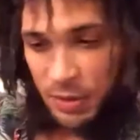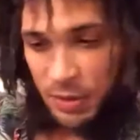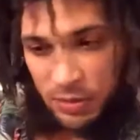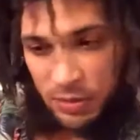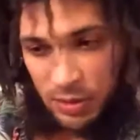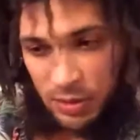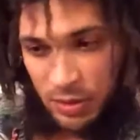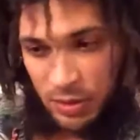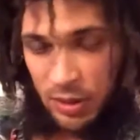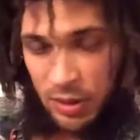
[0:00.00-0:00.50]

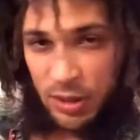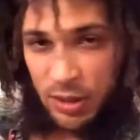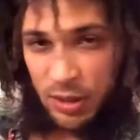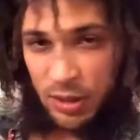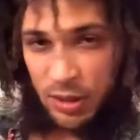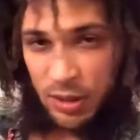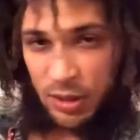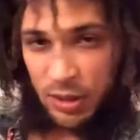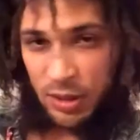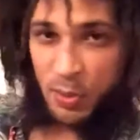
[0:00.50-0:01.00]
He said,
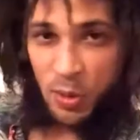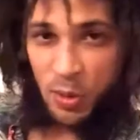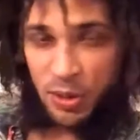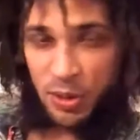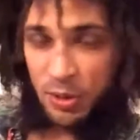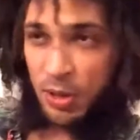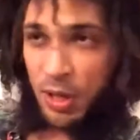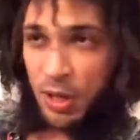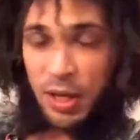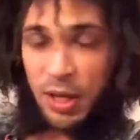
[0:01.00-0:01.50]
"Boy, you look like an
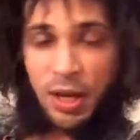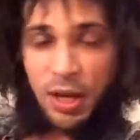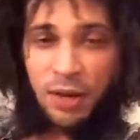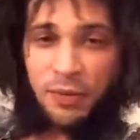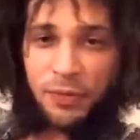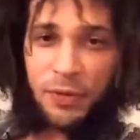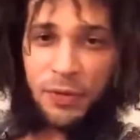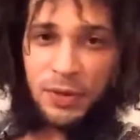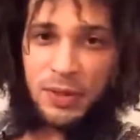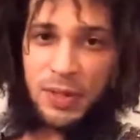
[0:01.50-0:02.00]
8-foot
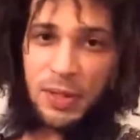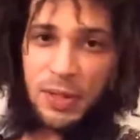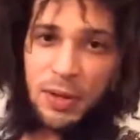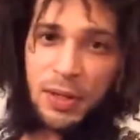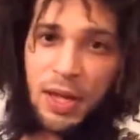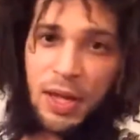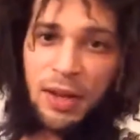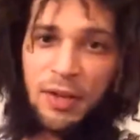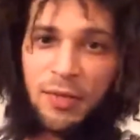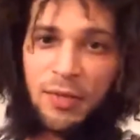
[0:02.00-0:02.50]
tall
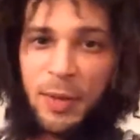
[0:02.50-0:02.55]
caveman."